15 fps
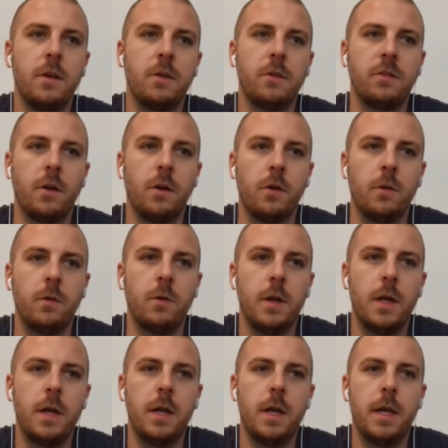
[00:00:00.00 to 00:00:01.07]
So
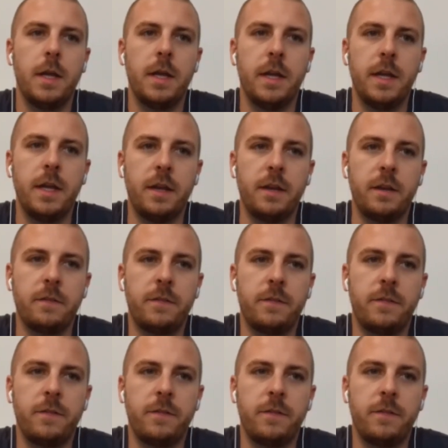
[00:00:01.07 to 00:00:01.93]
if